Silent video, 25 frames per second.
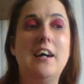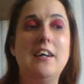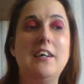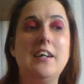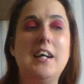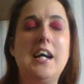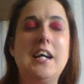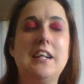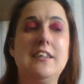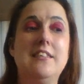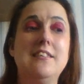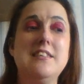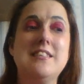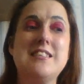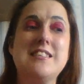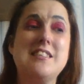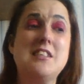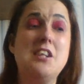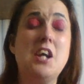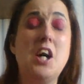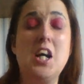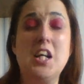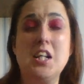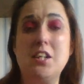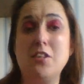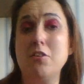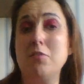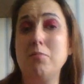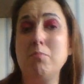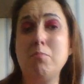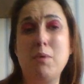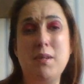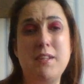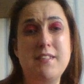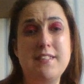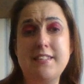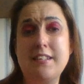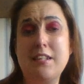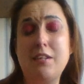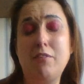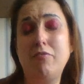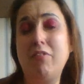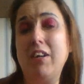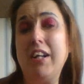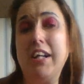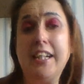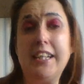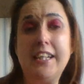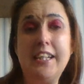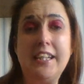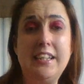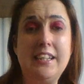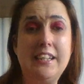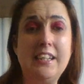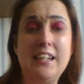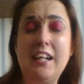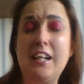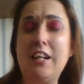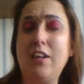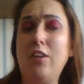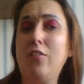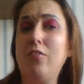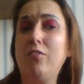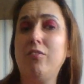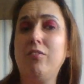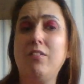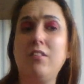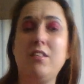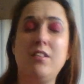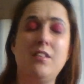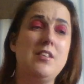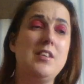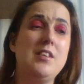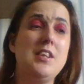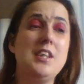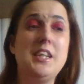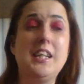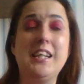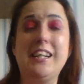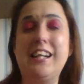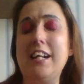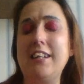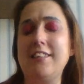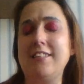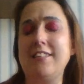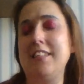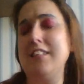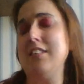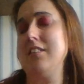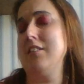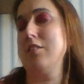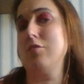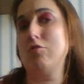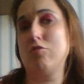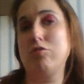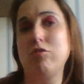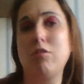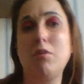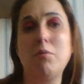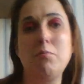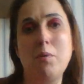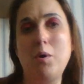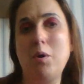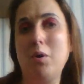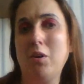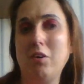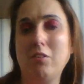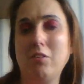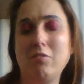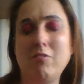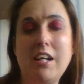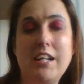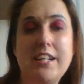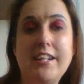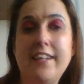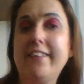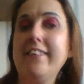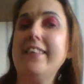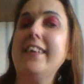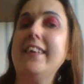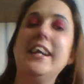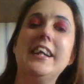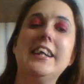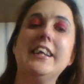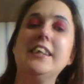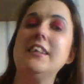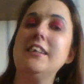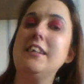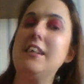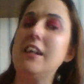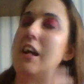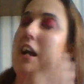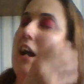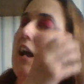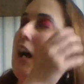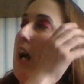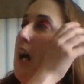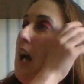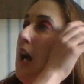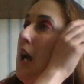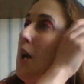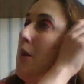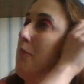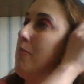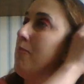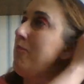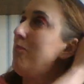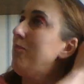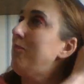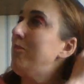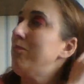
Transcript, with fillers: and like numbers to ring if you get into trouble or anything um,